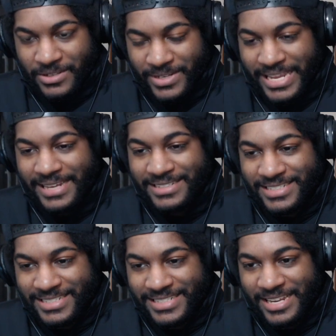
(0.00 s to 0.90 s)
So
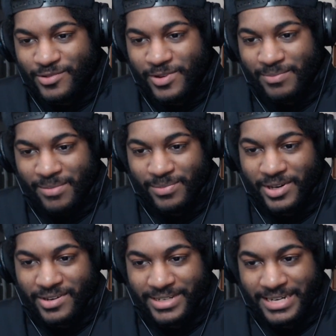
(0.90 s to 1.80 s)
Keiichi did
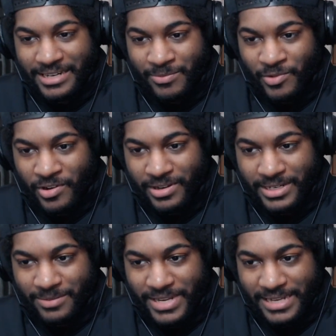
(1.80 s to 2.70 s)
remember her getting him wrong
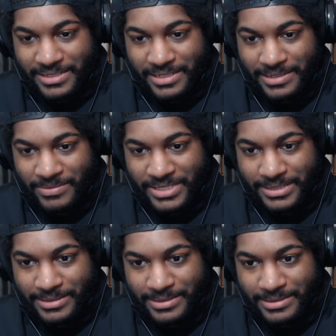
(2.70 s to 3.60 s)
in a past
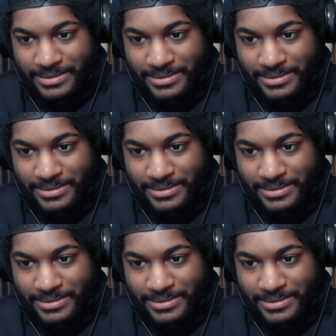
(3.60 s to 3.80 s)
timeline.